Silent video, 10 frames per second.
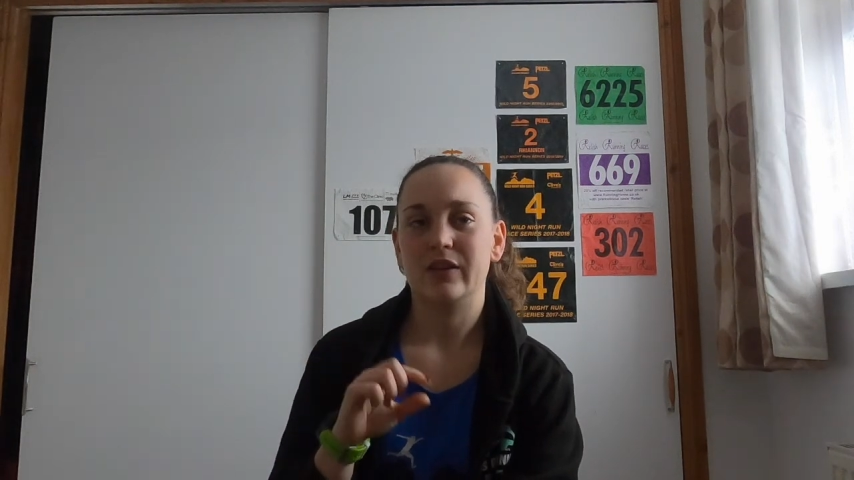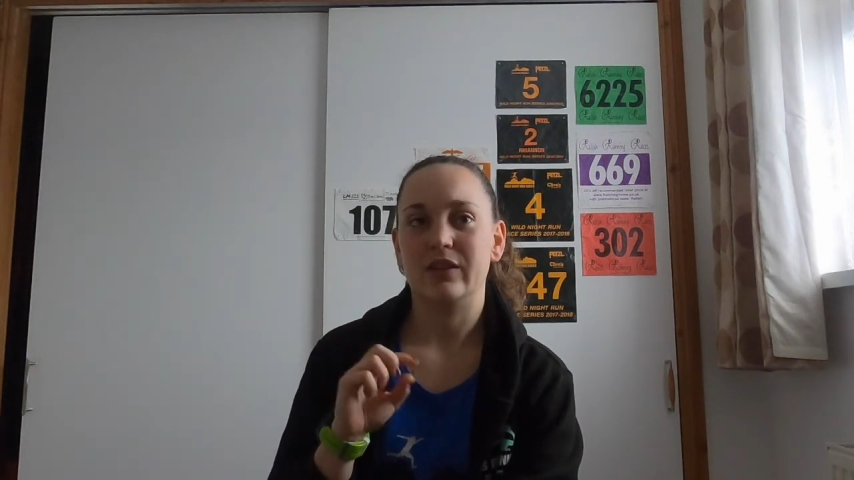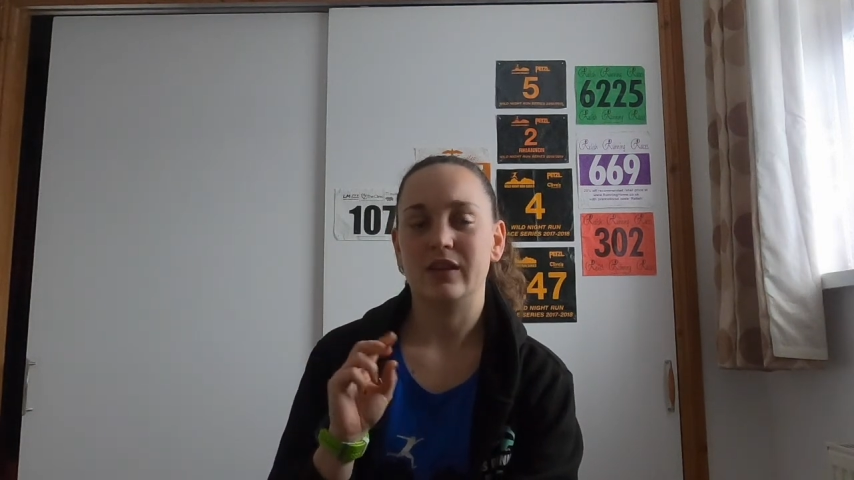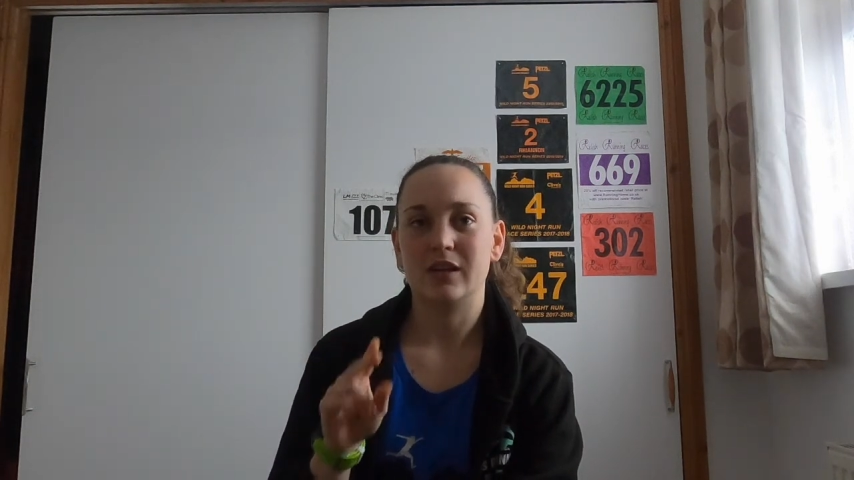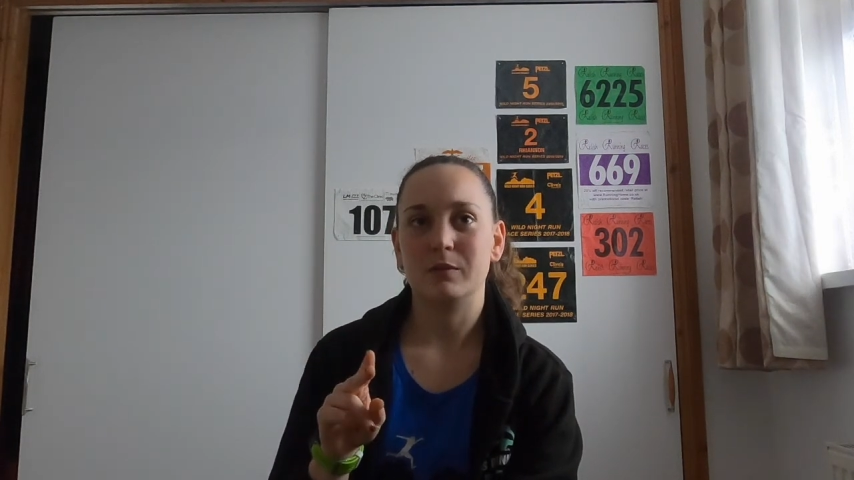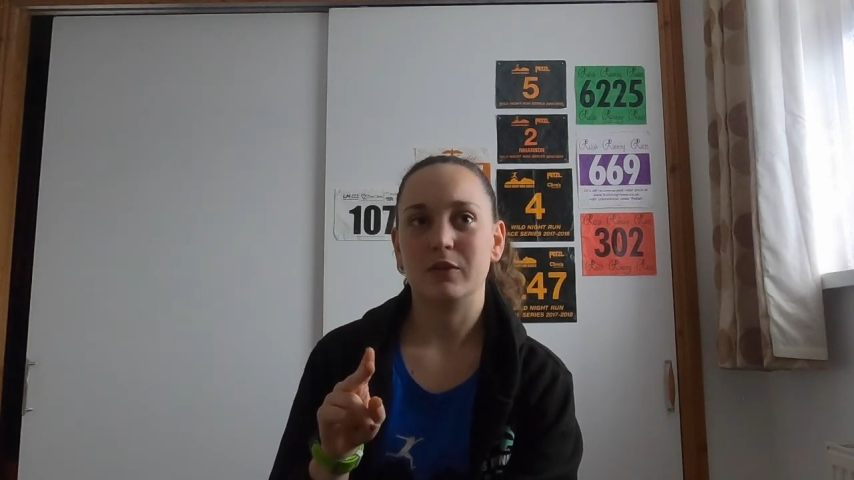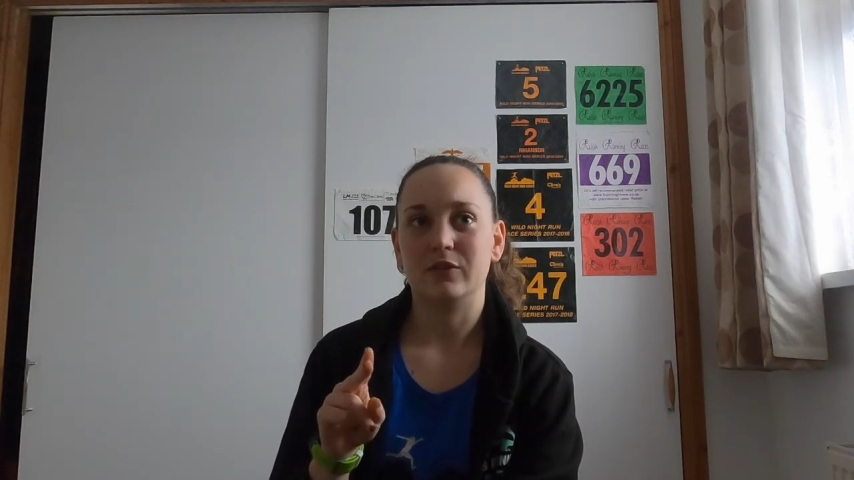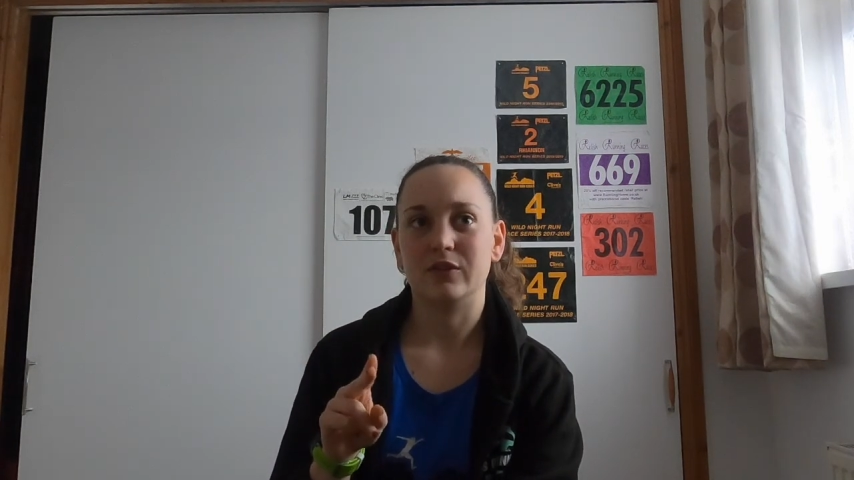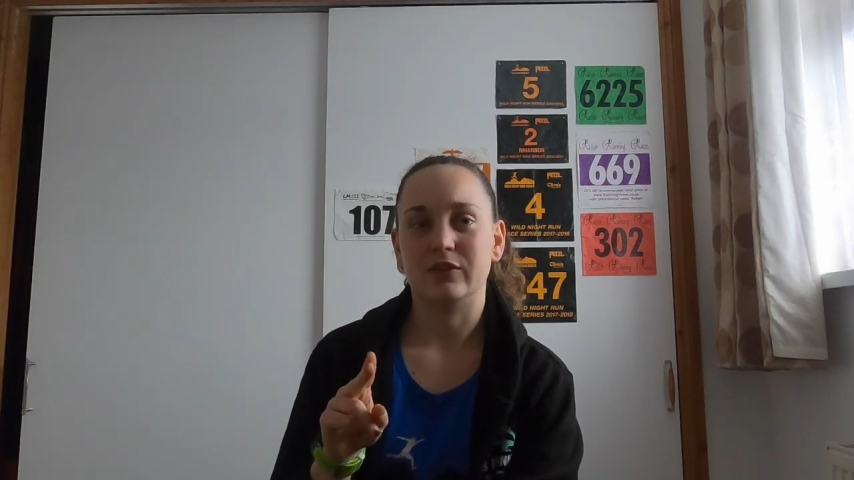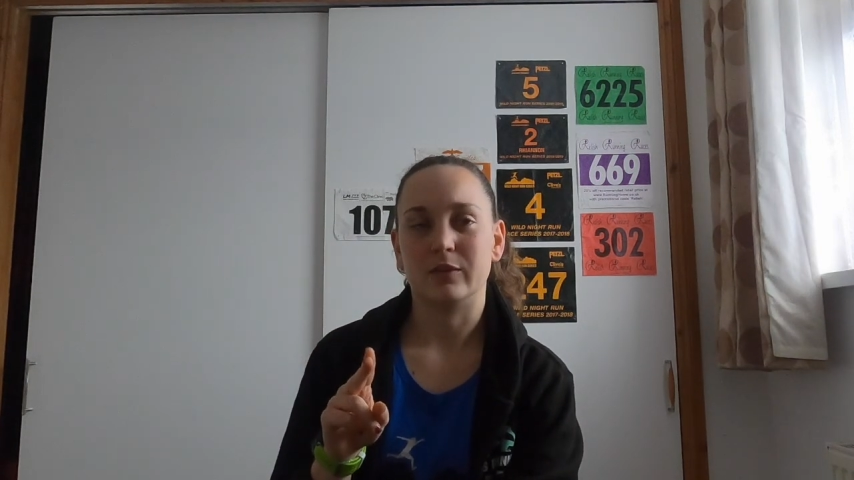Then I
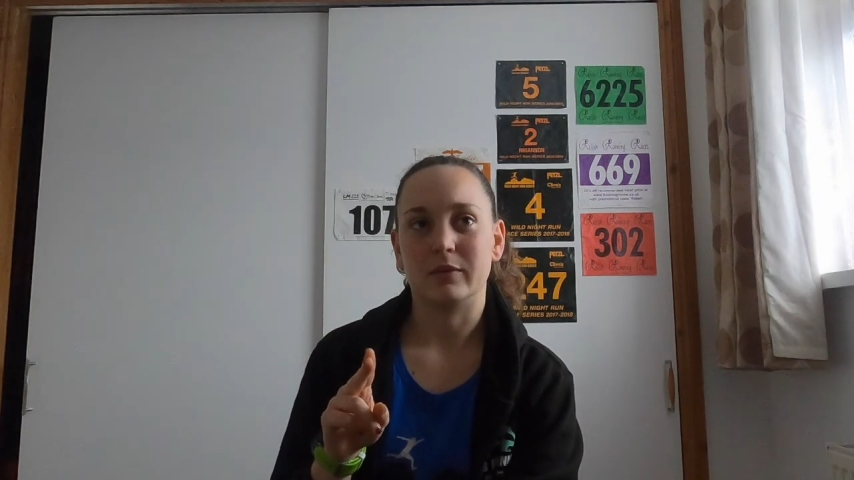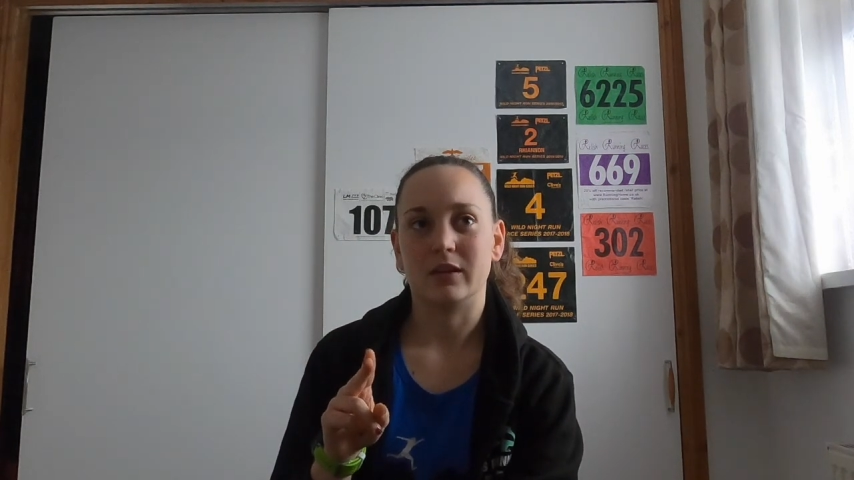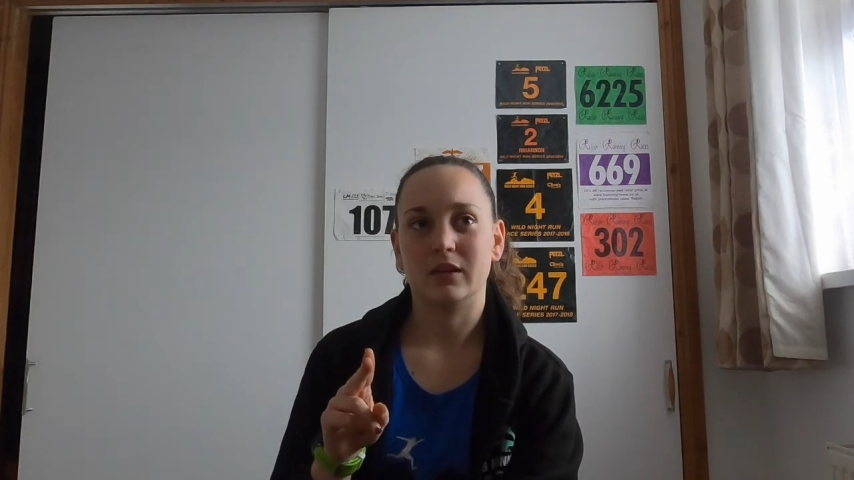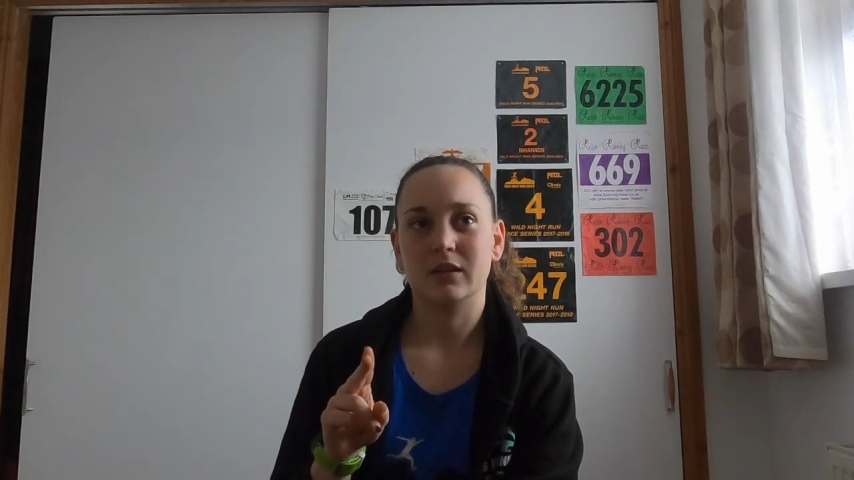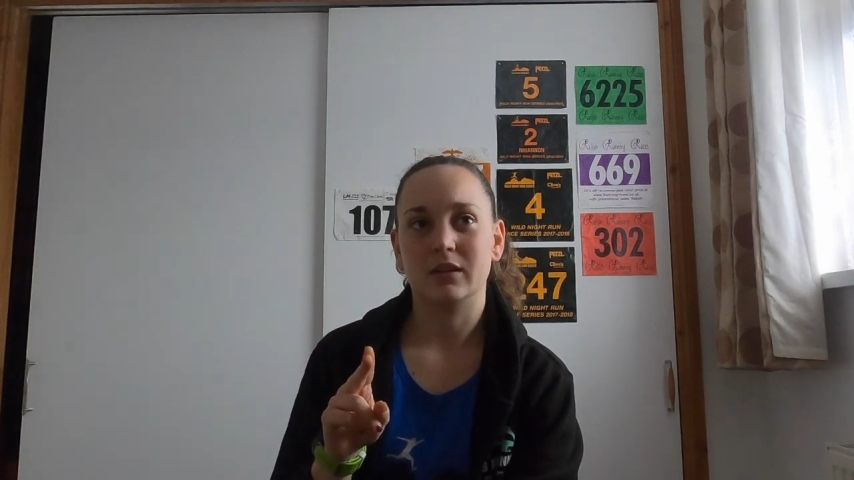moved to Fitbit,